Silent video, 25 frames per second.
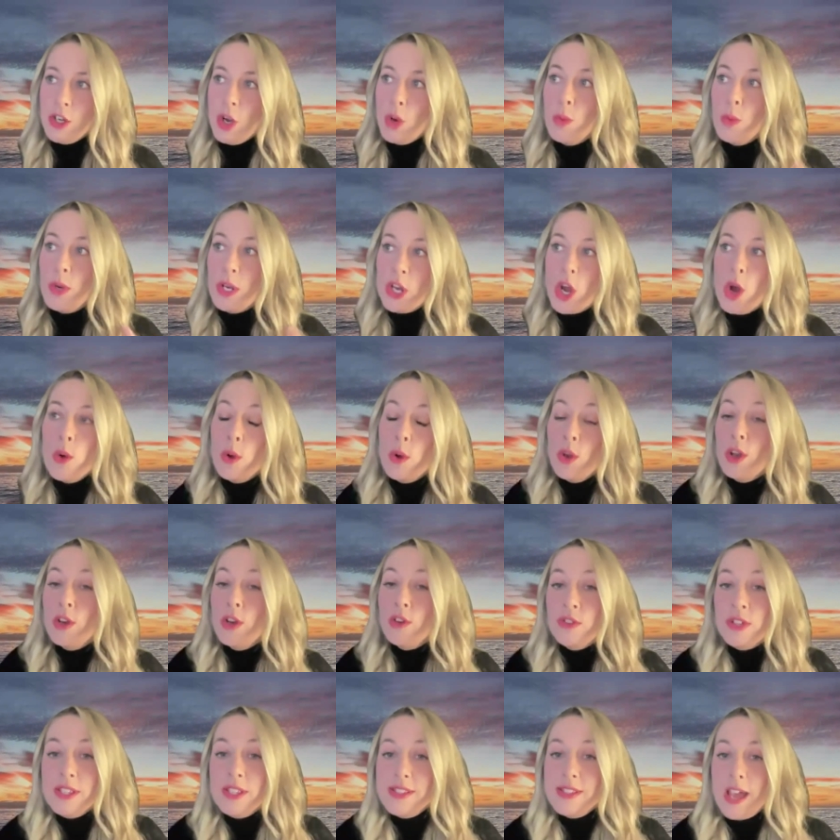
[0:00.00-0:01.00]
we know a
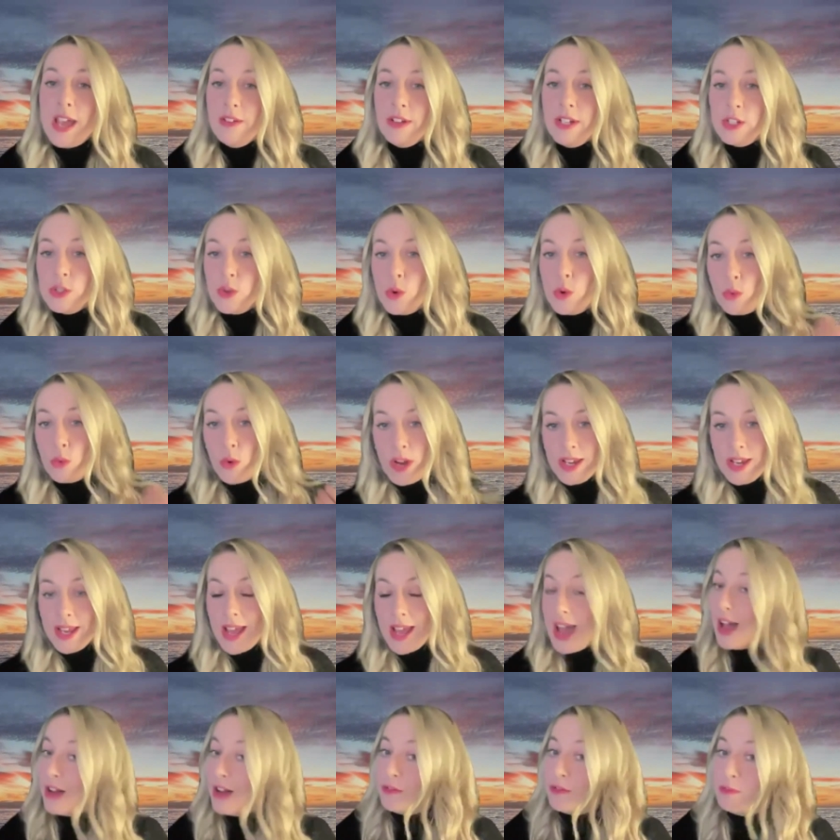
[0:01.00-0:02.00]
lot of these areas
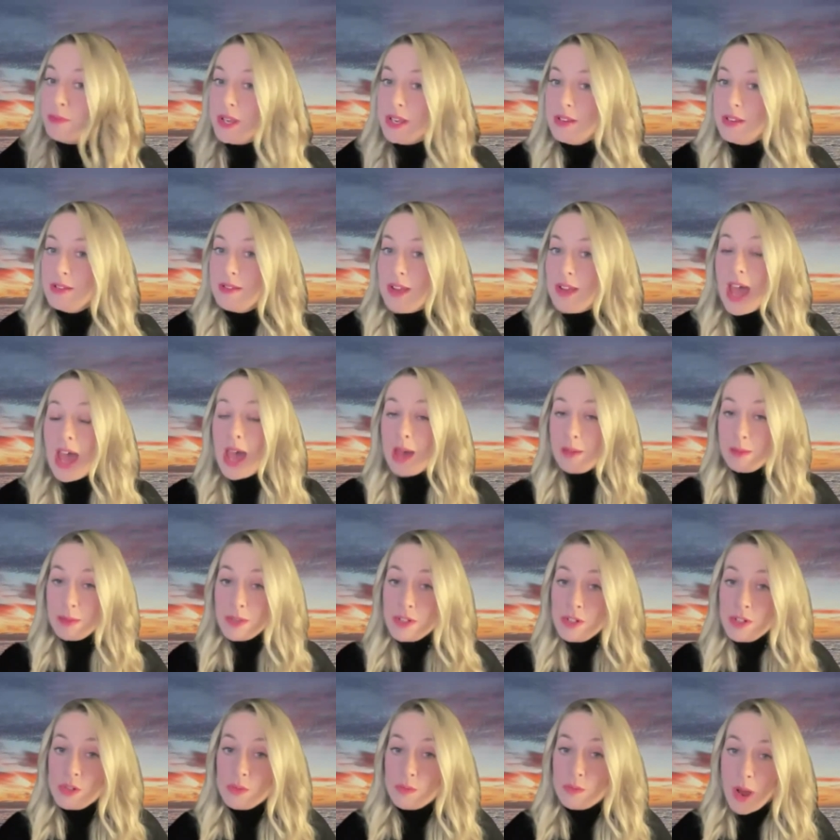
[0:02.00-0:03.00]
already have been
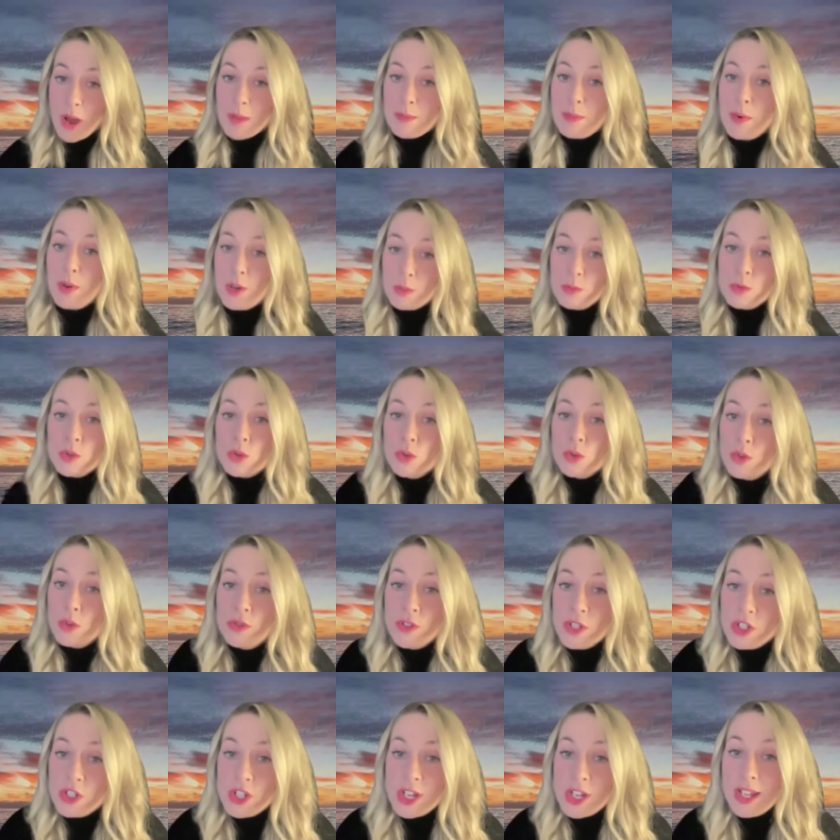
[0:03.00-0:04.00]
hammered by bottom trawl
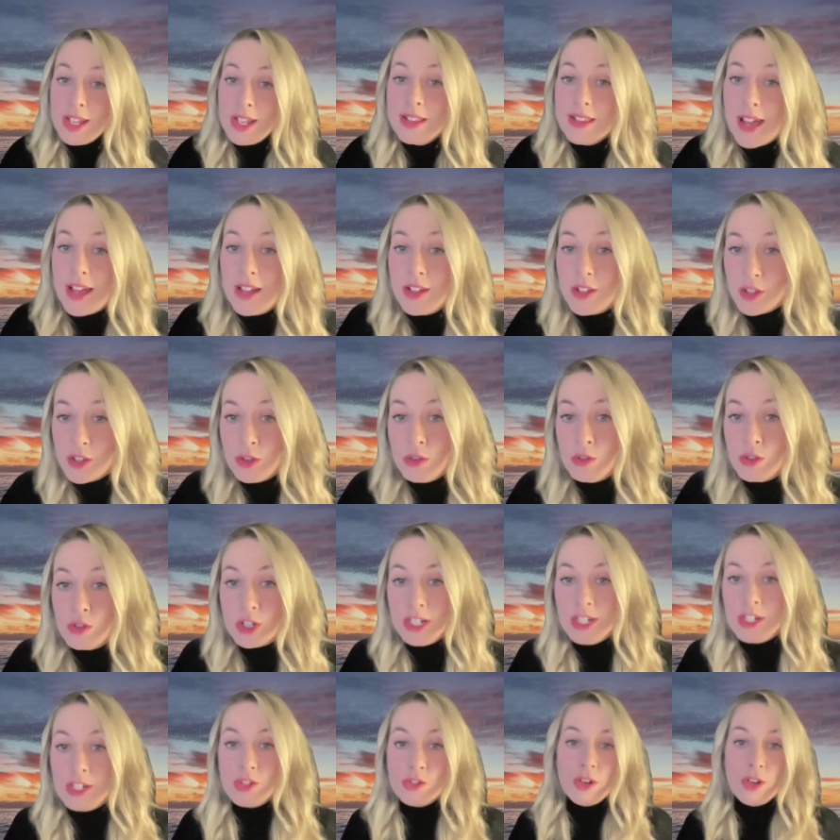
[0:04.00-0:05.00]
fishing, that
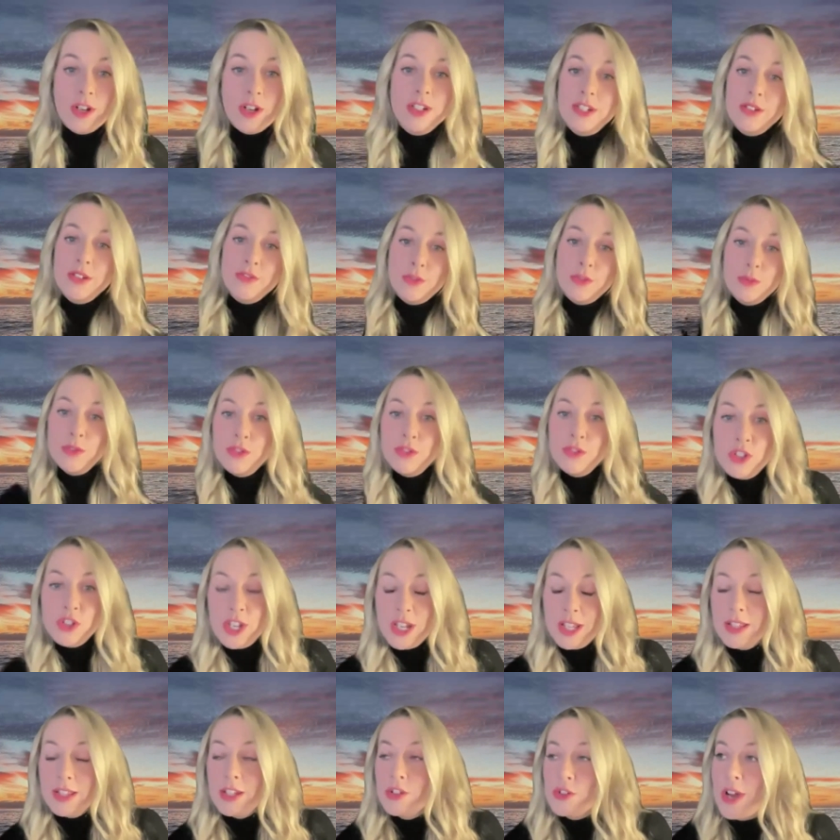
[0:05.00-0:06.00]
hugely destructive form of
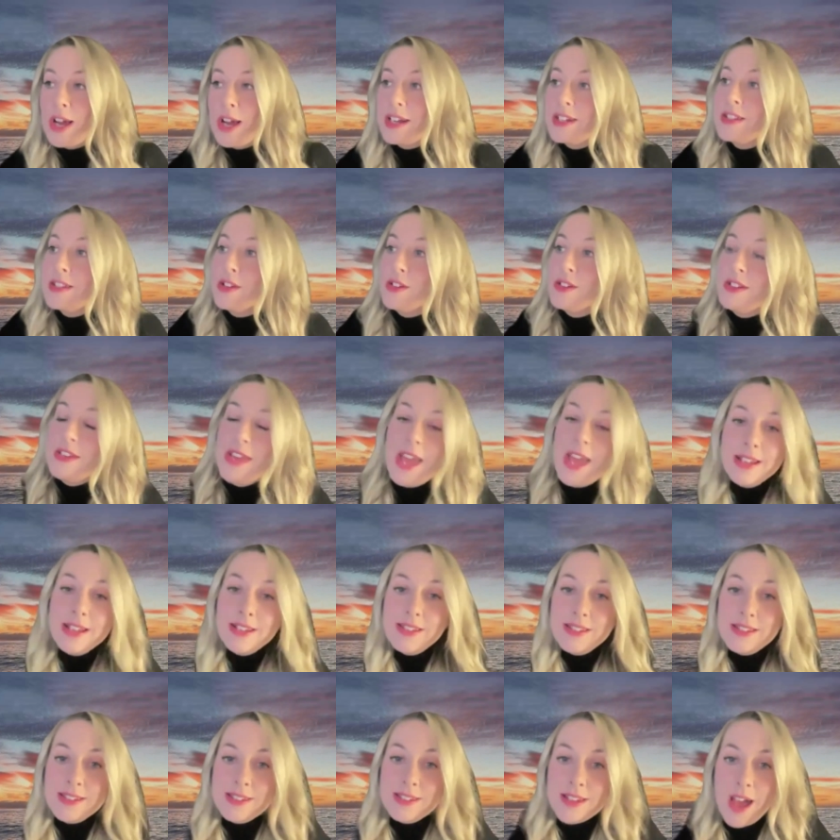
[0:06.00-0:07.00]
fishing that drags those
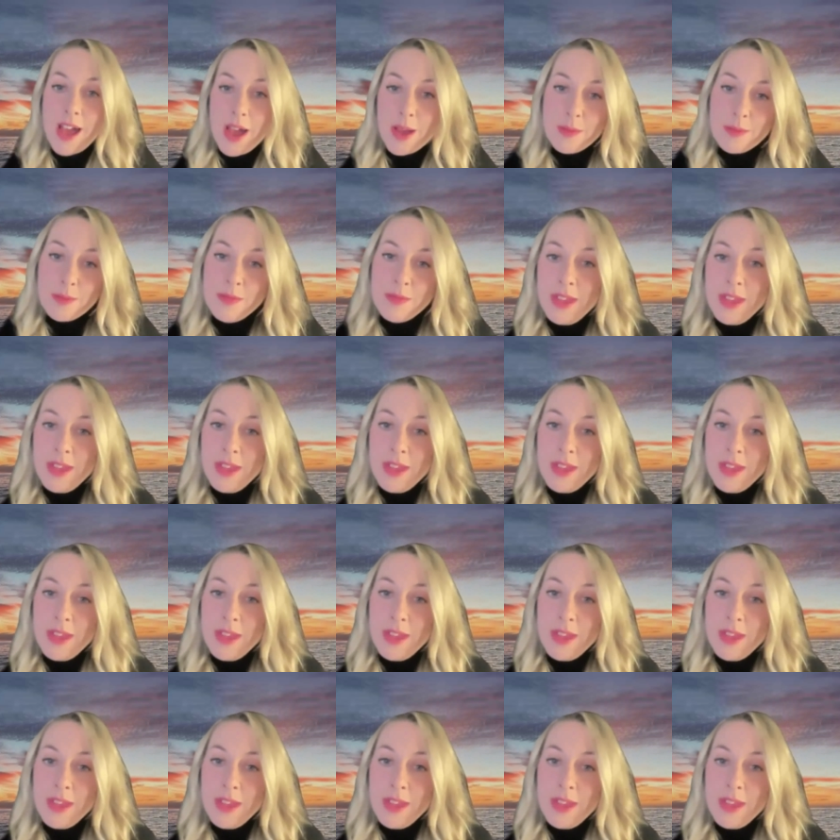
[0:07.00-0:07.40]
nets